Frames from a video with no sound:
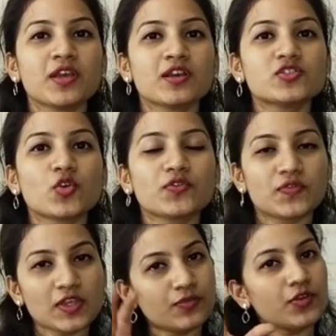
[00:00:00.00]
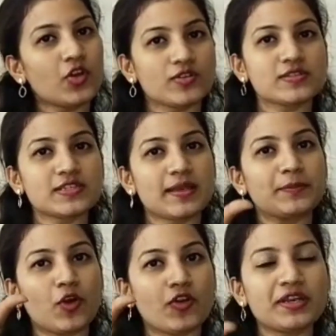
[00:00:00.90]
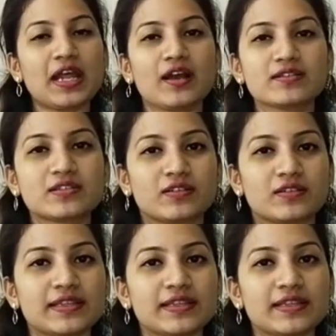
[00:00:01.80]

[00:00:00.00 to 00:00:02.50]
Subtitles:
So think of a concept or an answer